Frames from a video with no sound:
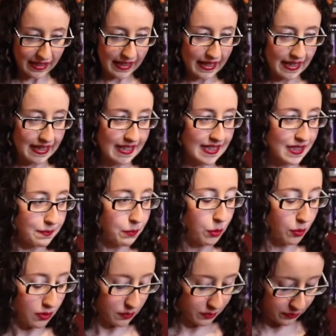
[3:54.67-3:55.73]
And it's
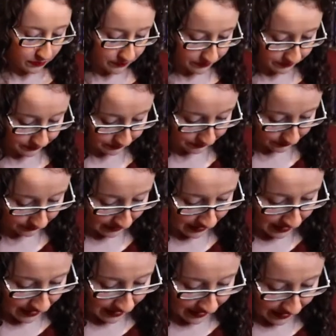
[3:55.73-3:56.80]
portable.
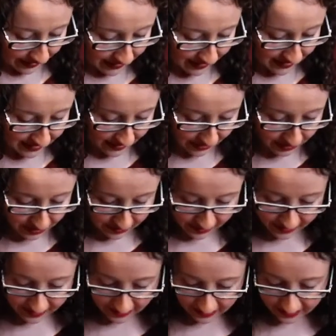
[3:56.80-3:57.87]
And this is actually the
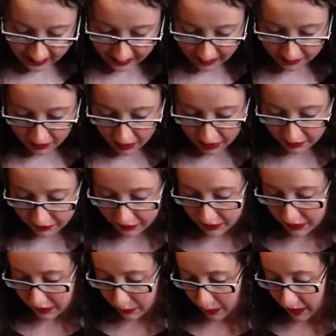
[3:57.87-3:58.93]
second thing I've gotten for
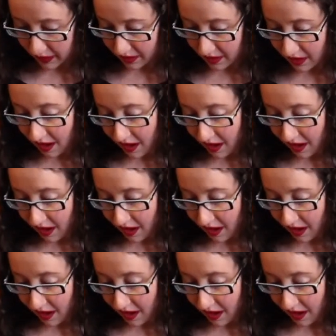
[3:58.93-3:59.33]
silverware.